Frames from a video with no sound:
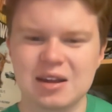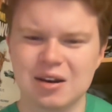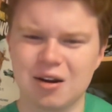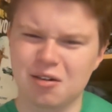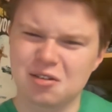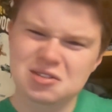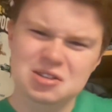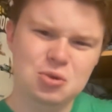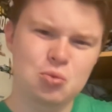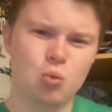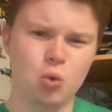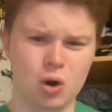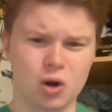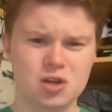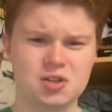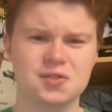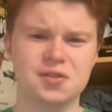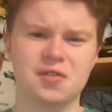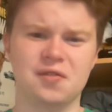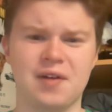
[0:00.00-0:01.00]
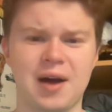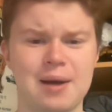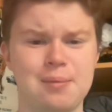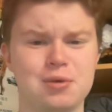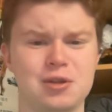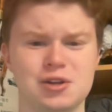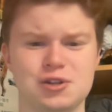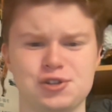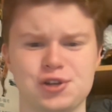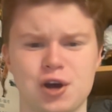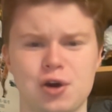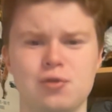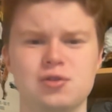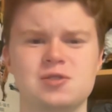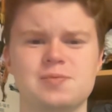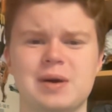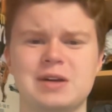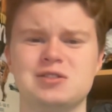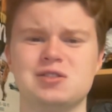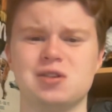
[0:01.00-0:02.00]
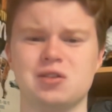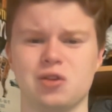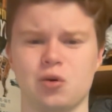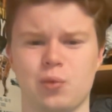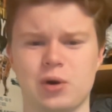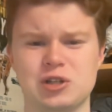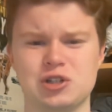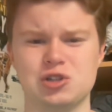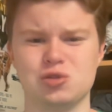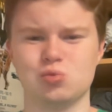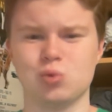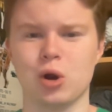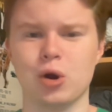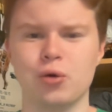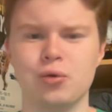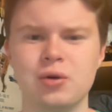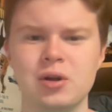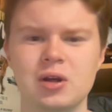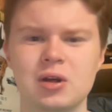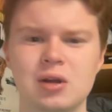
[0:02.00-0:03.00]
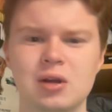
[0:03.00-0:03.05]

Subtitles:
it honestly works for the vibe of the show, especially on the Witch's Road.